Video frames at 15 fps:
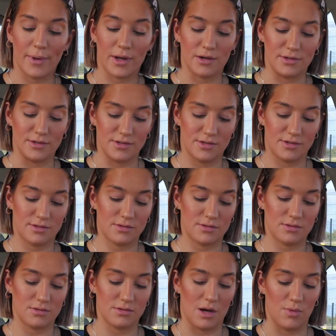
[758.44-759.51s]
because
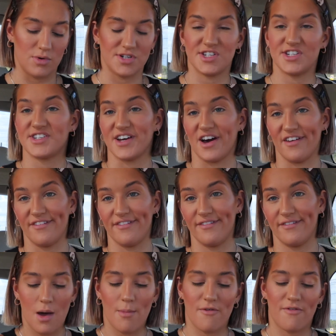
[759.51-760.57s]
I want to tan.
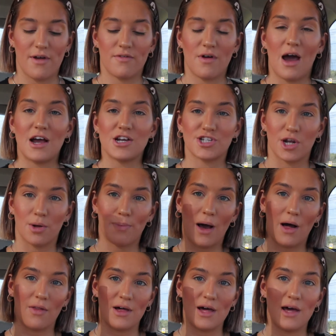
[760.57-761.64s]
My favourite eyeshadow
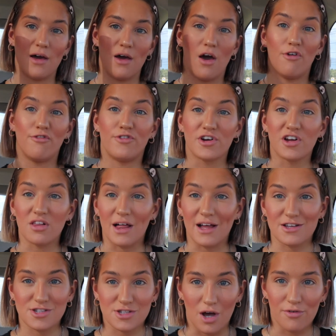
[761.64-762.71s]
palette for
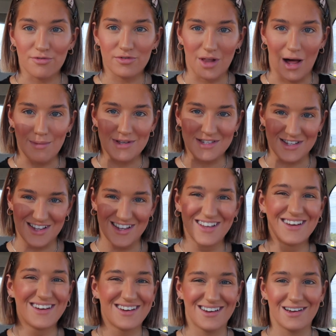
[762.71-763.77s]
like soft glam is
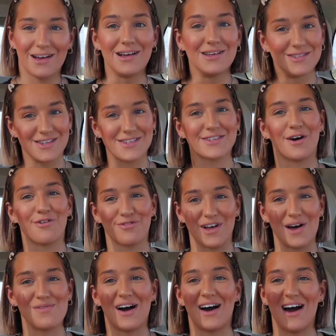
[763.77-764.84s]
a soft
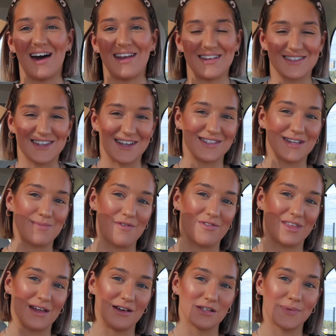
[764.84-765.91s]
glam Anastasia
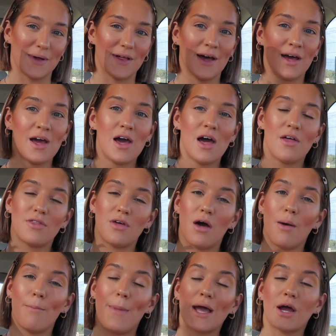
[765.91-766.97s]
Beverly Hills palette.
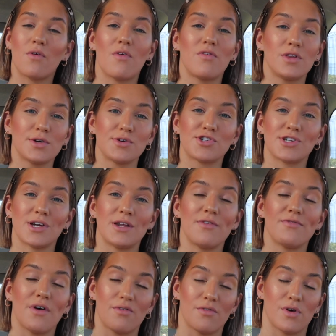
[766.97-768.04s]
The Makeup
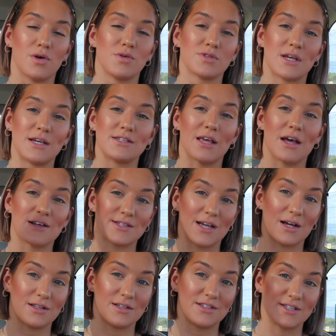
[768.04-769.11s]
Revolution Velvet Rose is
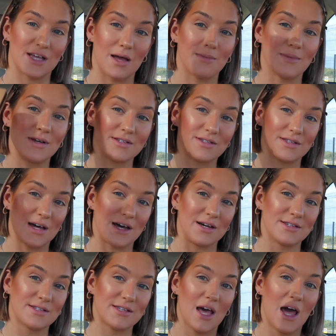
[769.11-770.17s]
exactly the same as
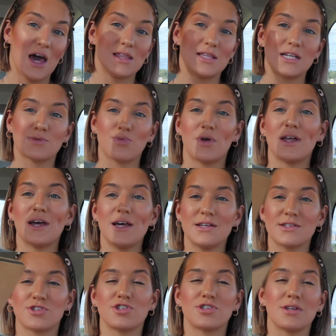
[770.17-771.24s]
this. This one
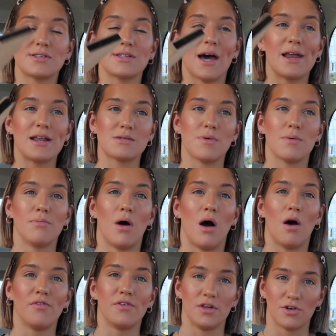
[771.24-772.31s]
is just a tiny bit
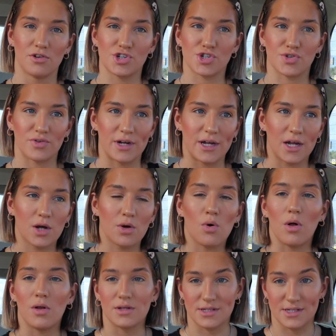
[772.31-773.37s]
more of a luxury
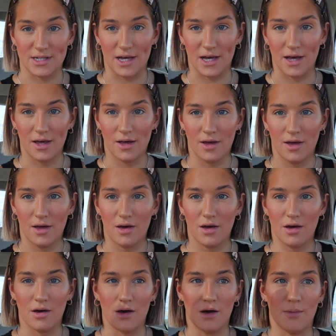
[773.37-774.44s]
quality,
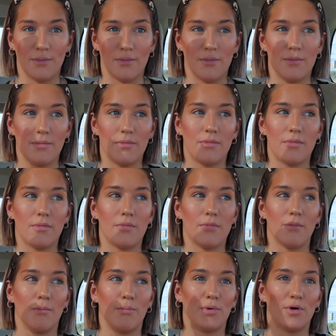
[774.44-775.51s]

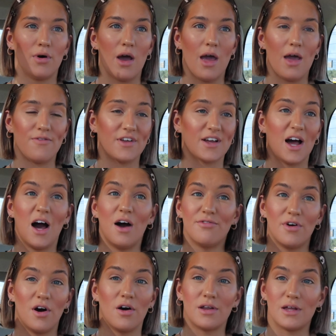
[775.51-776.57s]
but if you can't
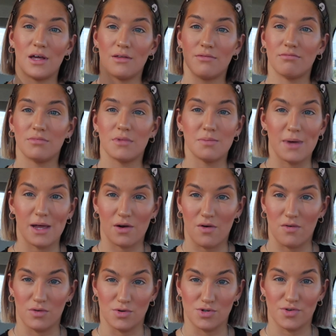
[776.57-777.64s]
afford it, the
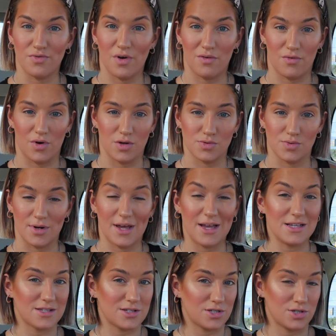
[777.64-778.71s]
Makeup Revolution Velvet Rose one
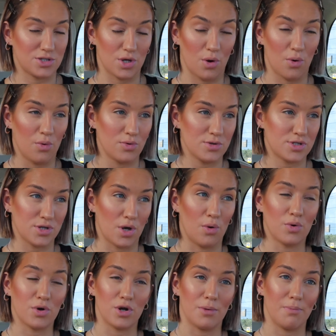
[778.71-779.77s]
is so,
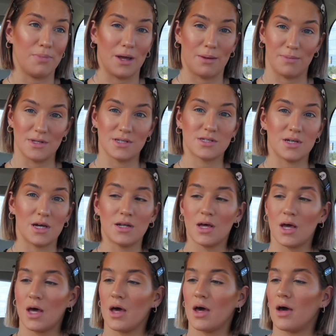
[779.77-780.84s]
so good and pigmented.
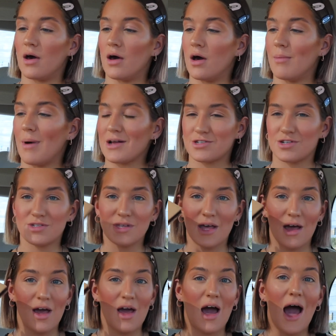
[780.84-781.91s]

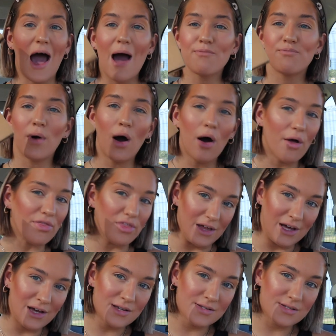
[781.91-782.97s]
I bought
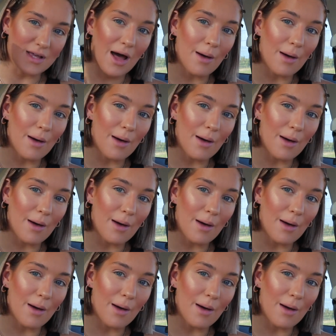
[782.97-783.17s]
this.